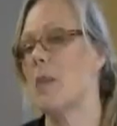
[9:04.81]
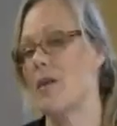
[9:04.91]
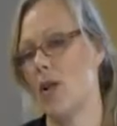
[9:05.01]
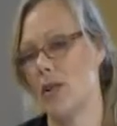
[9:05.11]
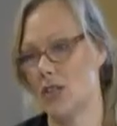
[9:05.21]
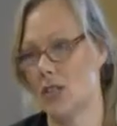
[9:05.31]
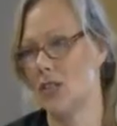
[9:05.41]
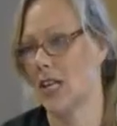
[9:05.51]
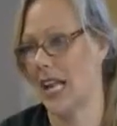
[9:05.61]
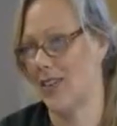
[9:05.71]
is my
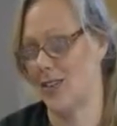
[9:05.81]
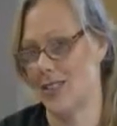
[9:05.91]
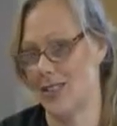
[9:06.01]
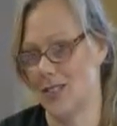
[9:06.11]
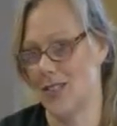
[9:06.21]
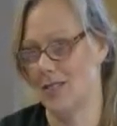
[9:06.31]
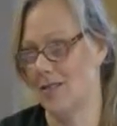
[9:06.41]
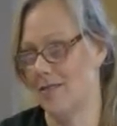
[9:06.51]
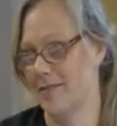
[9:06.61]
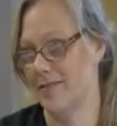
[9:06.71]
volunteers going to handle this dog?
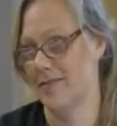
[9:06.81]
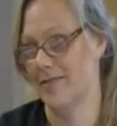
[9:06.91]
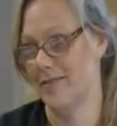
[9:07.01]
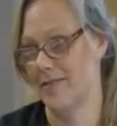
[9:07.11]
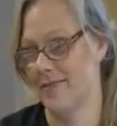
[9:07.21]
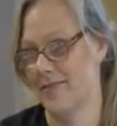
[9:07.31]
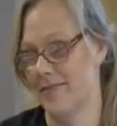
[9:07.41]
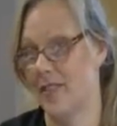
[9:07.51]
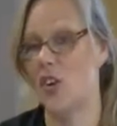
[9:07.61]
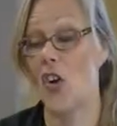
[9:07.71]

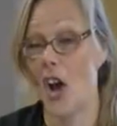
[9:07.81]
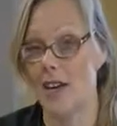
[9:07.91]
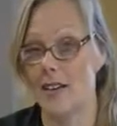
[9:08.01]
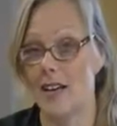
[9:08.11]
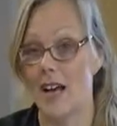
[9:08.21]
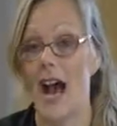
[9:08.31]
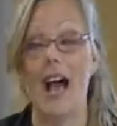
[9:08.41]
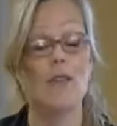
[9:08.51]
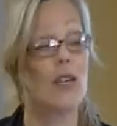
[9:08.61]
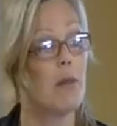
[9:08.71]
They're not. I
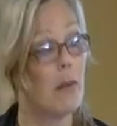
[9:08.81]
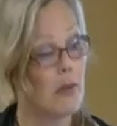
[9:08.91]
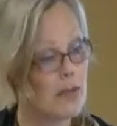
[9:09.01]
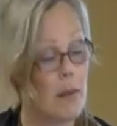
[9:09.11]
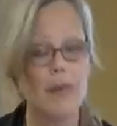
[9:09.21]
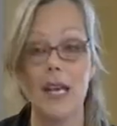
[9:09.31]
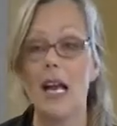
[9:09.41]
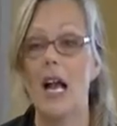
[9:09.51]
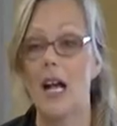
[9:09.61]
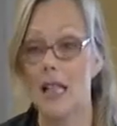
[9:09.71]
have to come up with
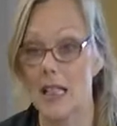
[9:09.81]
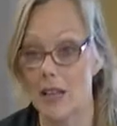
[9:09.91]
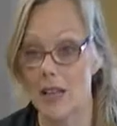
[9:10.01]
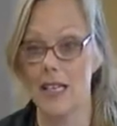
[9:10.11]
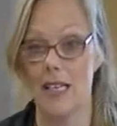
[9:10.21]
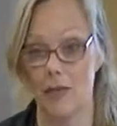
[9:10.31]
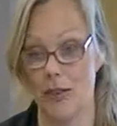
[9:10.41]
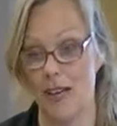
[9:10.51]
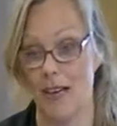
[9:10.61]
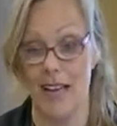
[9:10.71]
something clearly
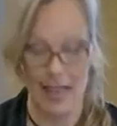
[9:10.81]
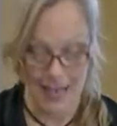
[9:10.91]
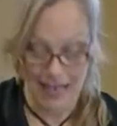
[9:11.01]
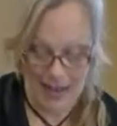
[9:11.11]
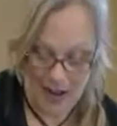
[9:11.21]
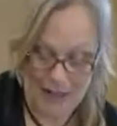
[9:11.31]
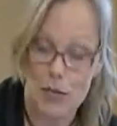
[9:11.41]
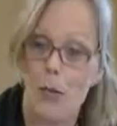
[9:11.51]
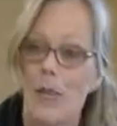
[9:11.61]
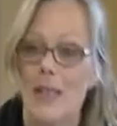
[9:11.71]
different. I now have
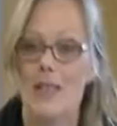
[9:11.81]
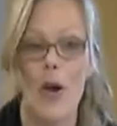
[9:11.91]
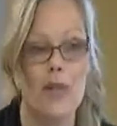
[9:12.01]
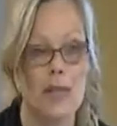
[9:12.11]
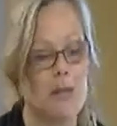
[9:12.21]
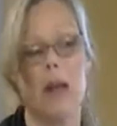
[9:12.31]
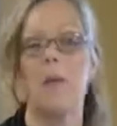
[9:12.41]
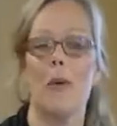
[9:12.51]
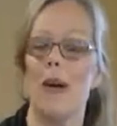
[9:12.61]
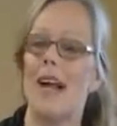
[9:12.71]
to put this on this
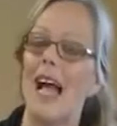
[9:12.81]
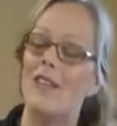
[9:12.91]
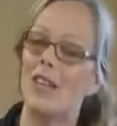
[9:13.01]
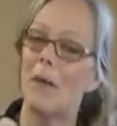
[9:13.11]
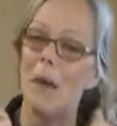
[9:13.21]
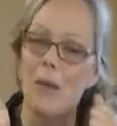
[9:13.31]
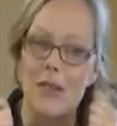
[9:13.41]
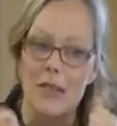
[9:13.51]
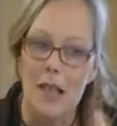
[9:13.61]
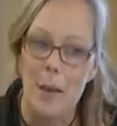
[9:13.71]
paperwork. I have to come up
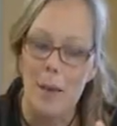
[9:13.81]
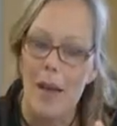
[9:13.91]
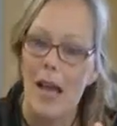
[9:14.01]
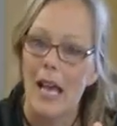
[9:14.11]
with some